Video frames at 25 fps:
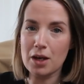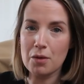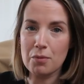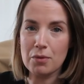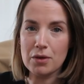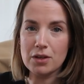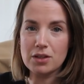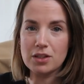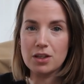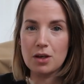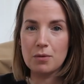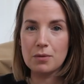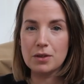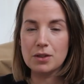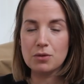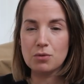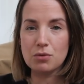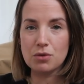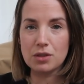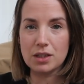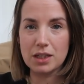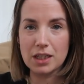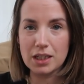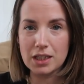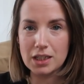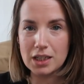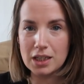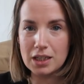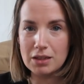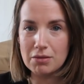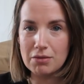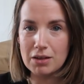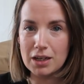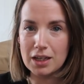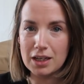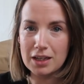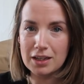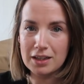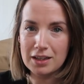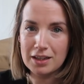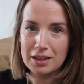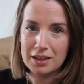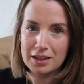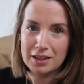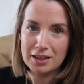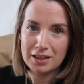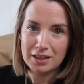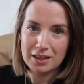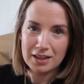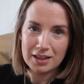up, I was coming towards the end anyway.
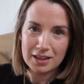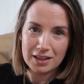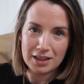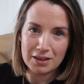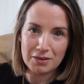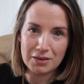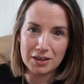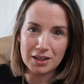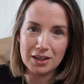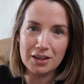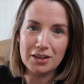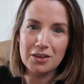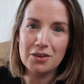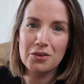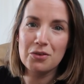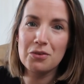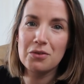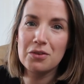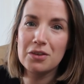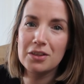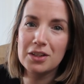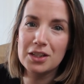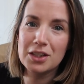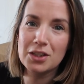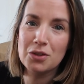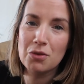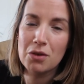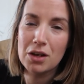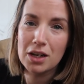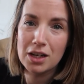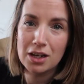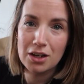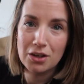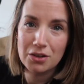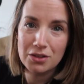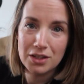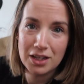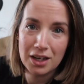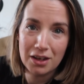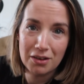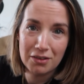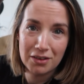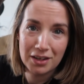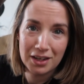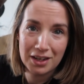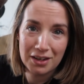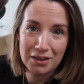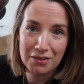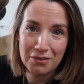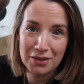There we go. Oh, it's quite low down.
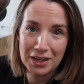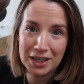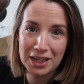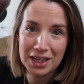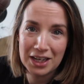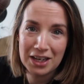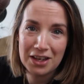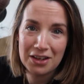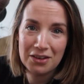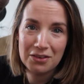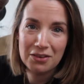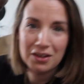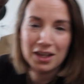There we go.